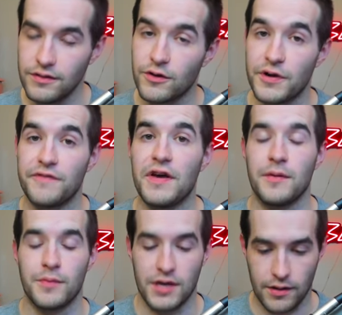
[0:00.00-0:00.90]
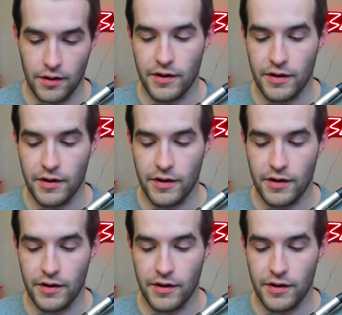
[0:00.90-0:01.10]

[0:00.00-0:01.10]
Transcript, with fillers: a Green Phantom King. All right,